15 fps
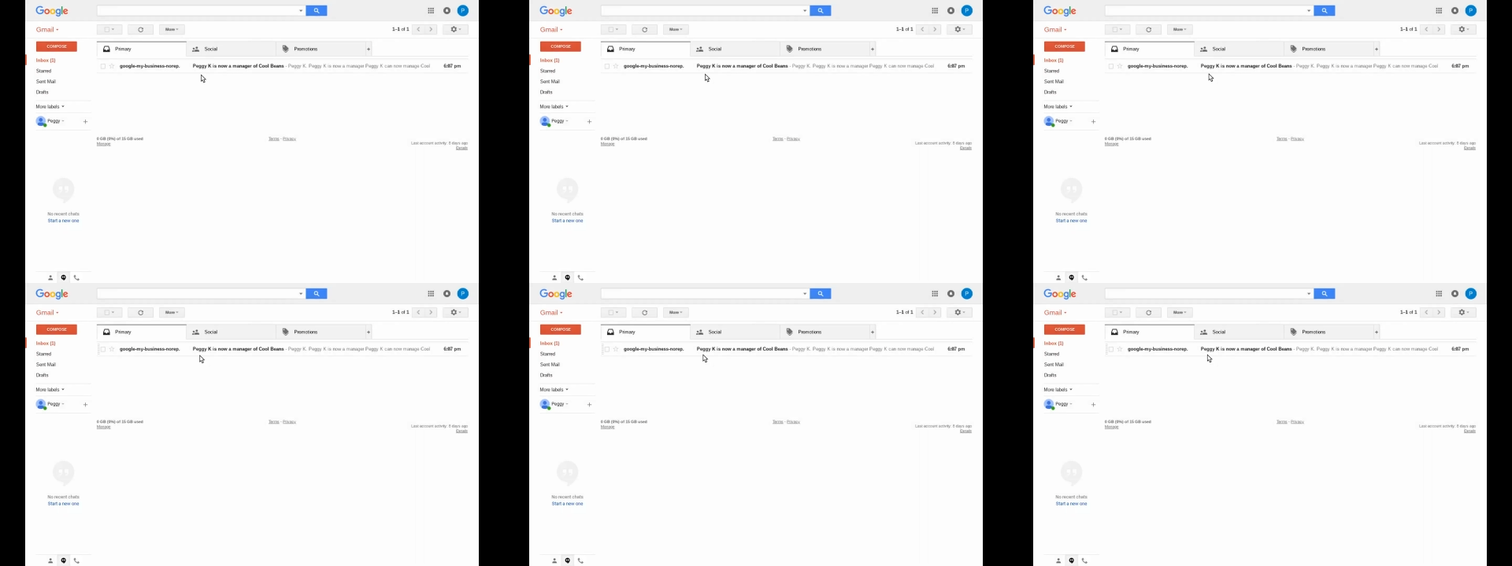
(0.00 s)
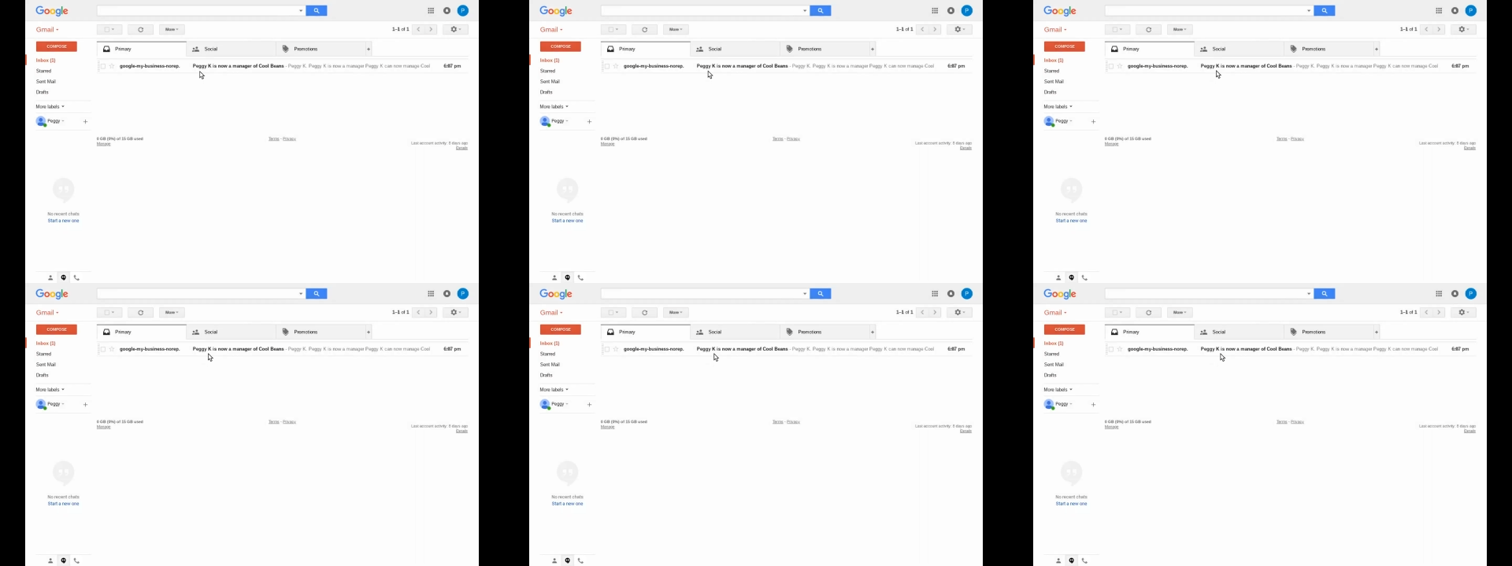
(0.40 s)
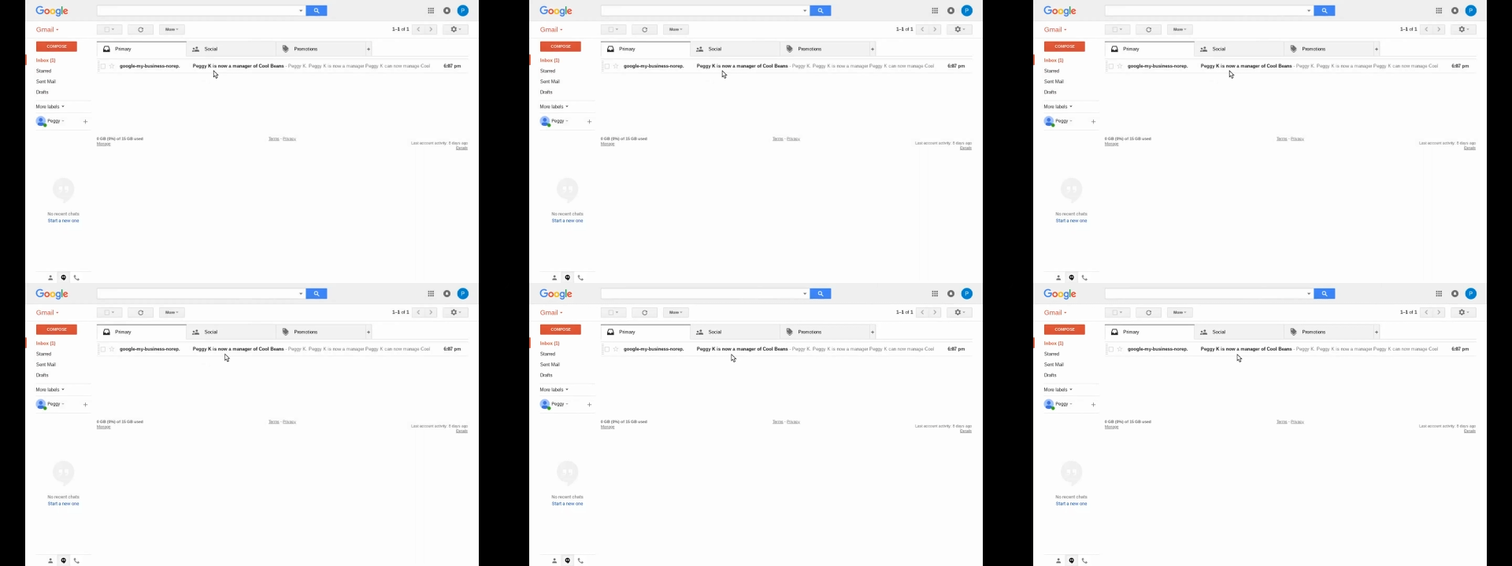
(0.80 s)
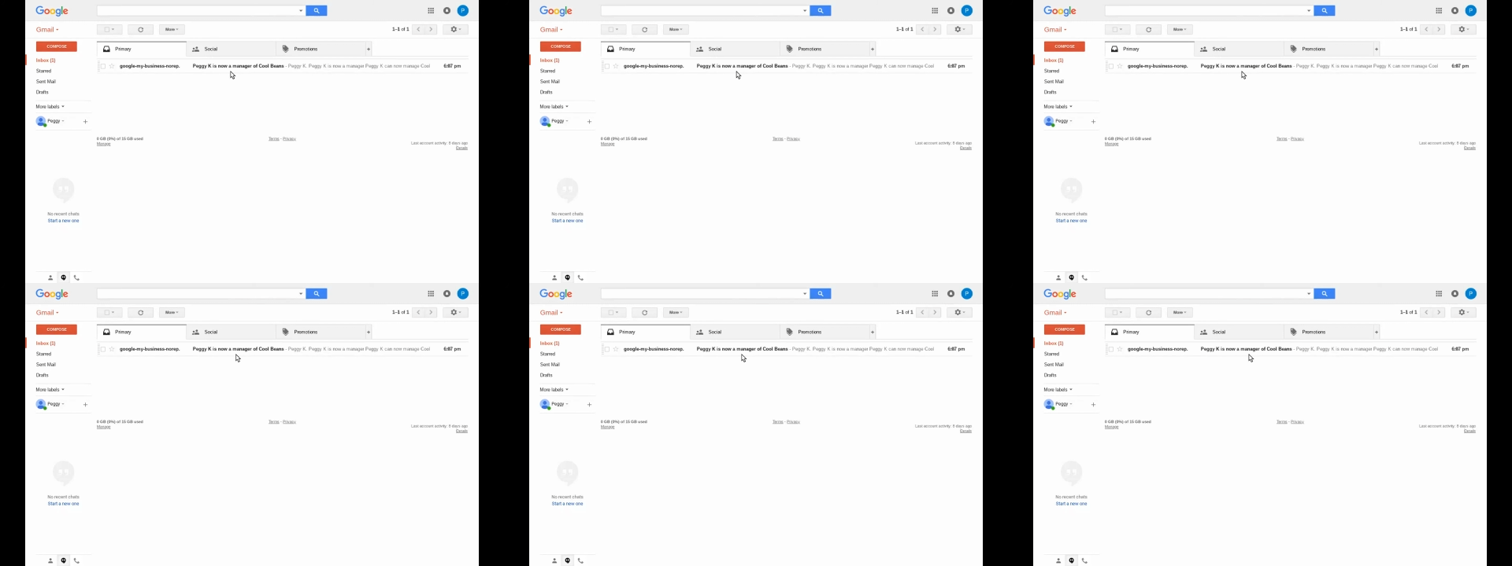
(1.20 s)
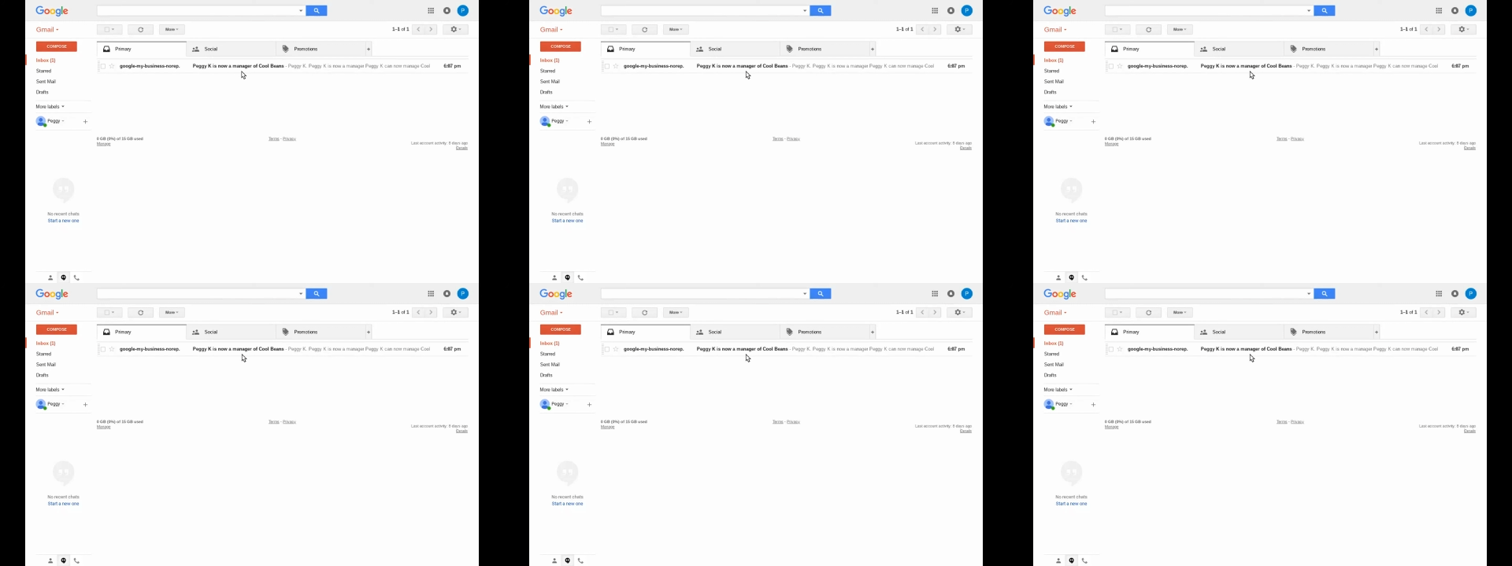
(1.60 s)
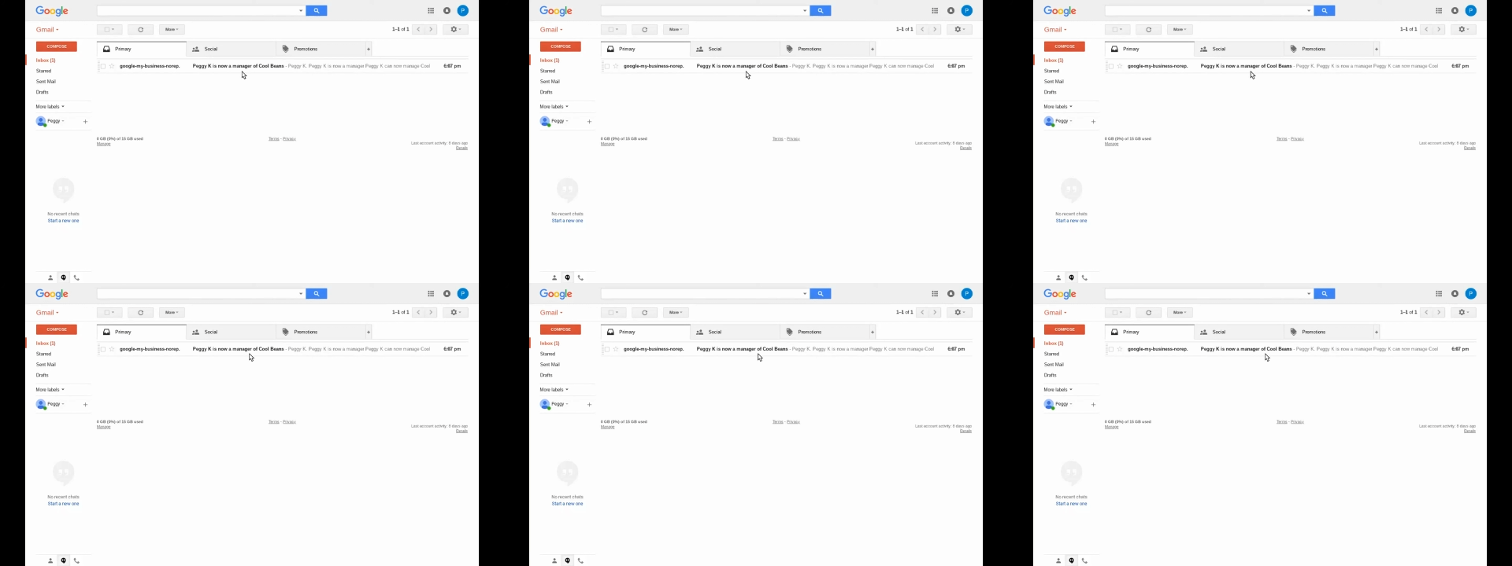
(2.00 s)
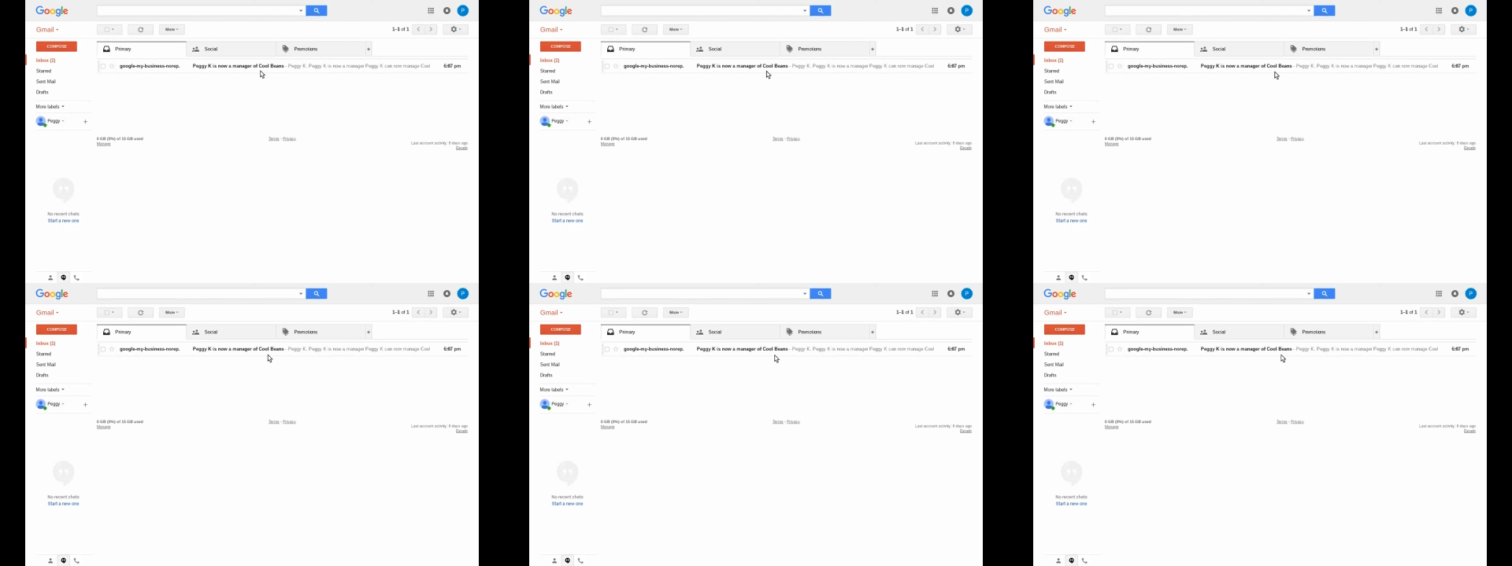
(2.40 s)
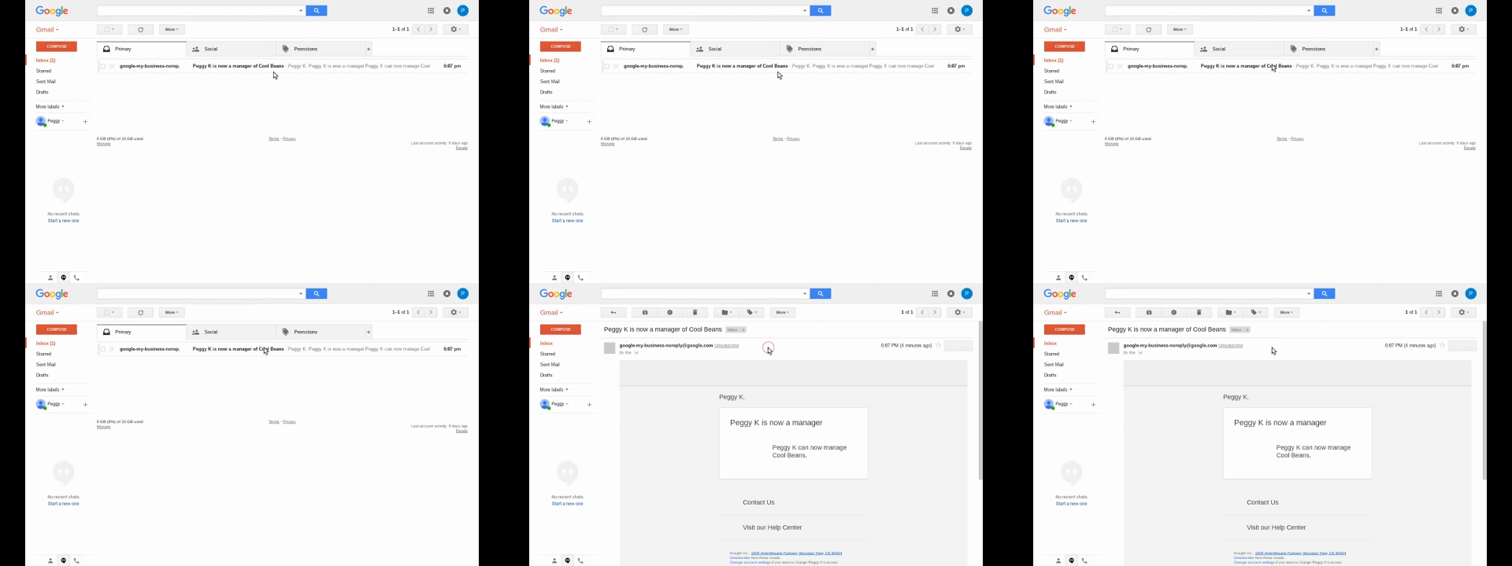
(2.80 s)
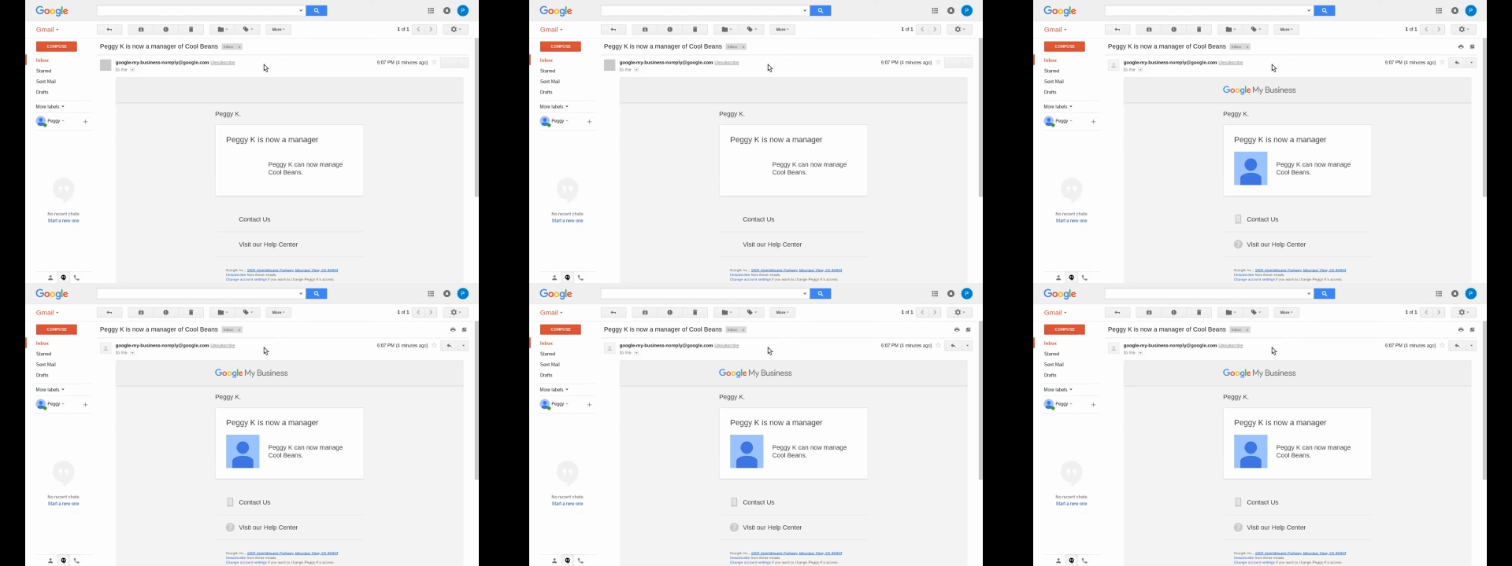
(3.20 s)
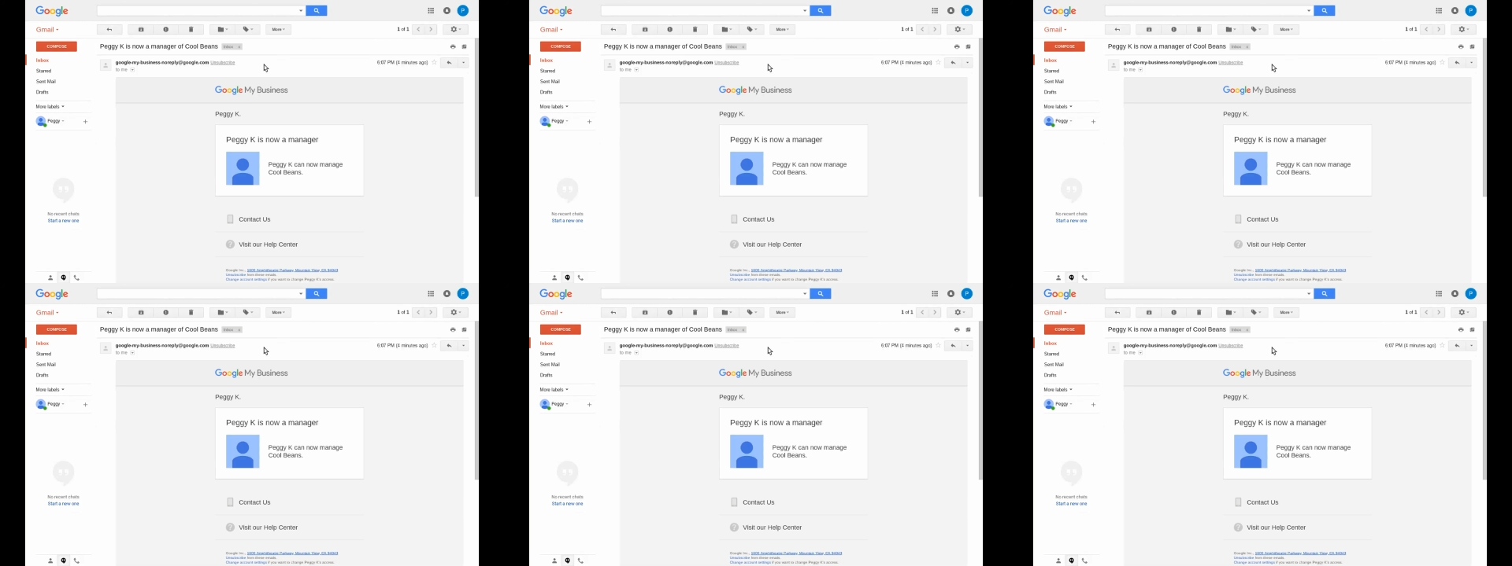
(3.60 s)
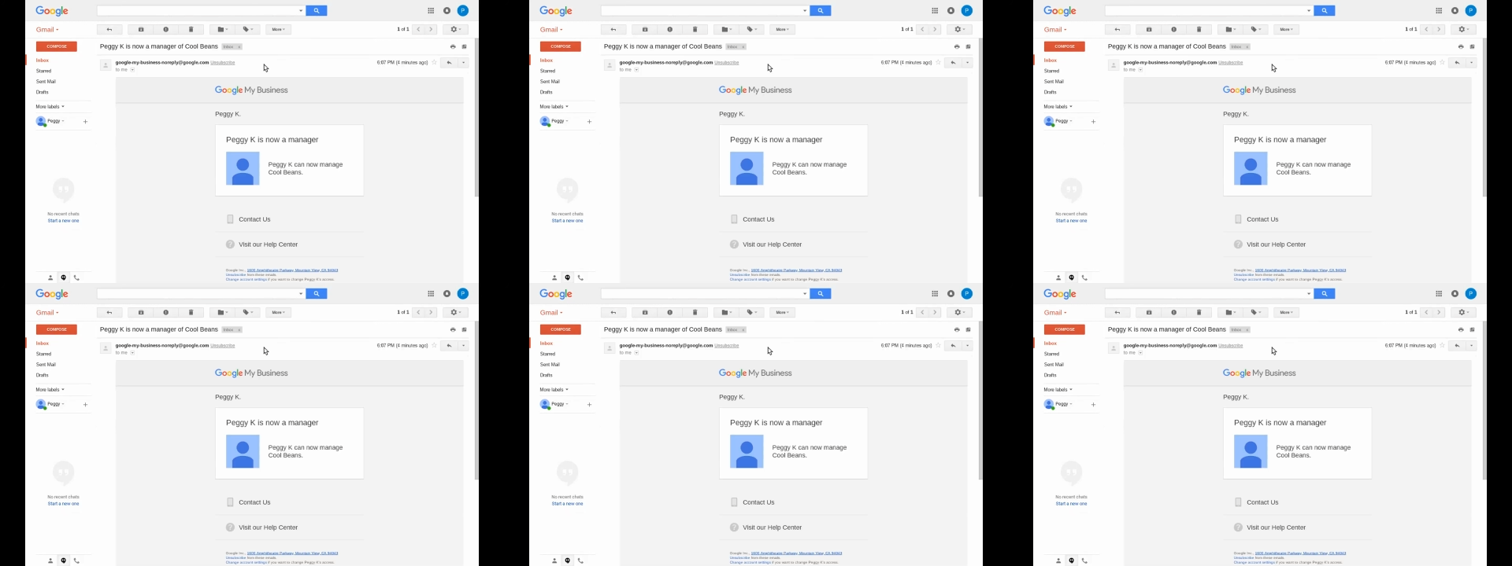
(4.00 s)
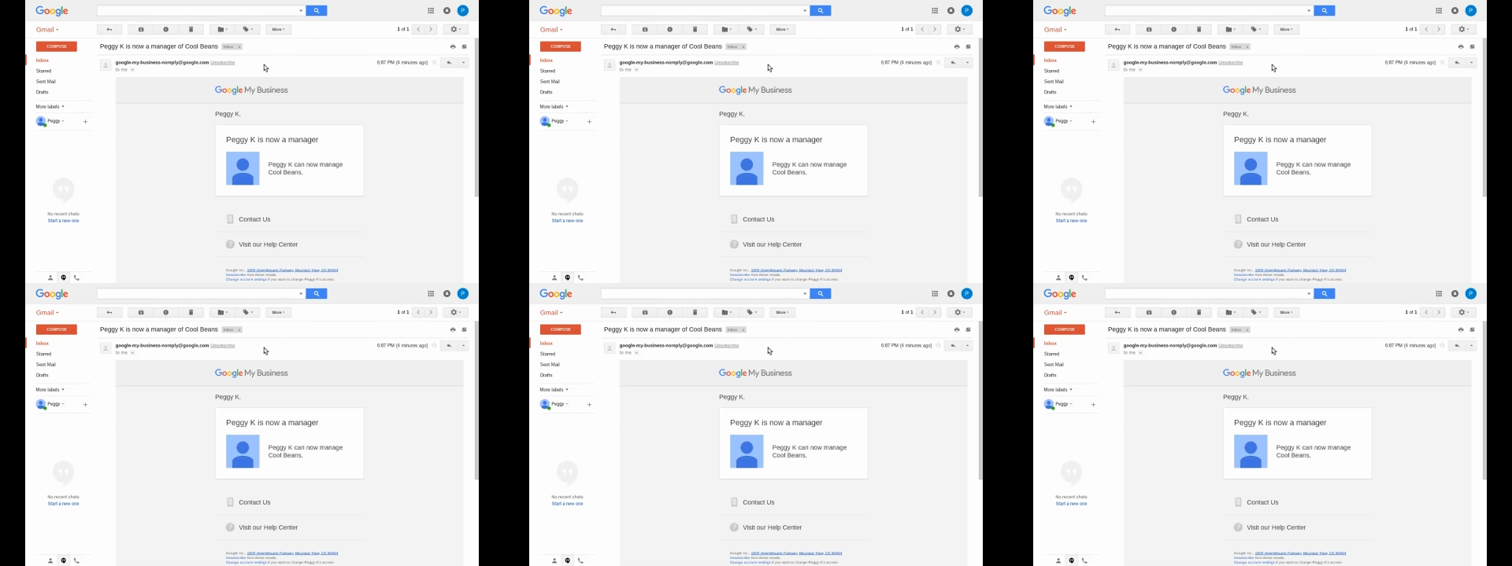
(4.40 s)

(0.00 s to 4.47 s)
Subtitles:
[unreadable: no face in view]